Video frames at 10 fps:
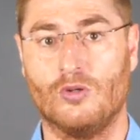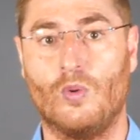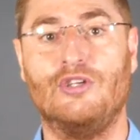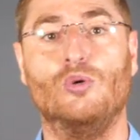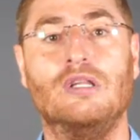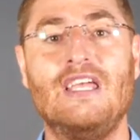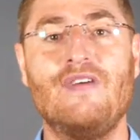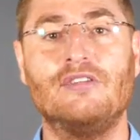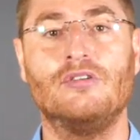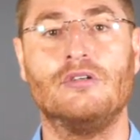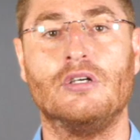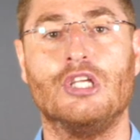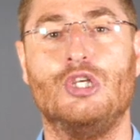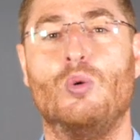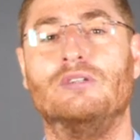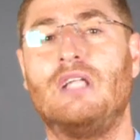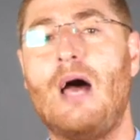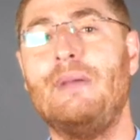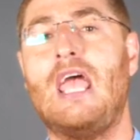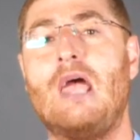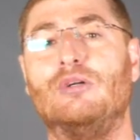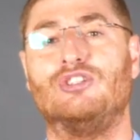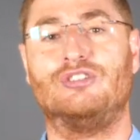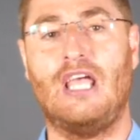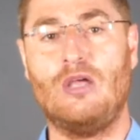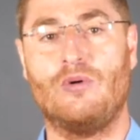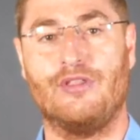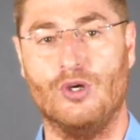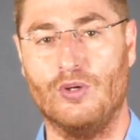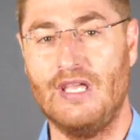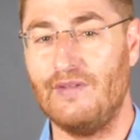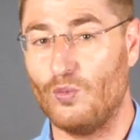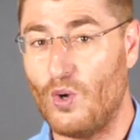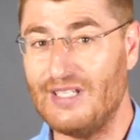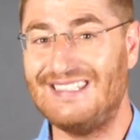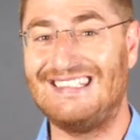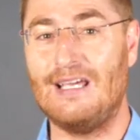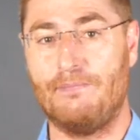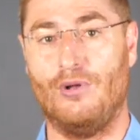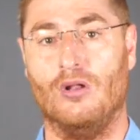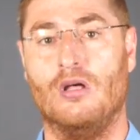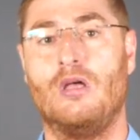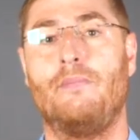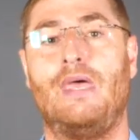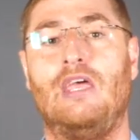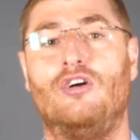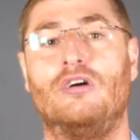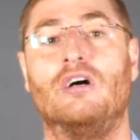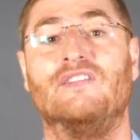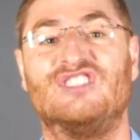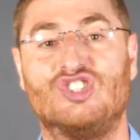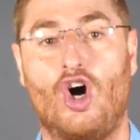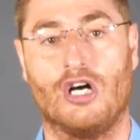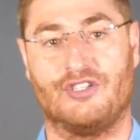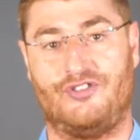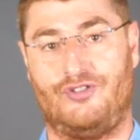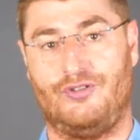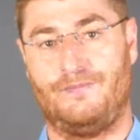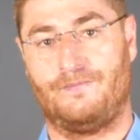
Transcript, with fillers: when you leave it, you will not be able to take with you even one simple pair of socks."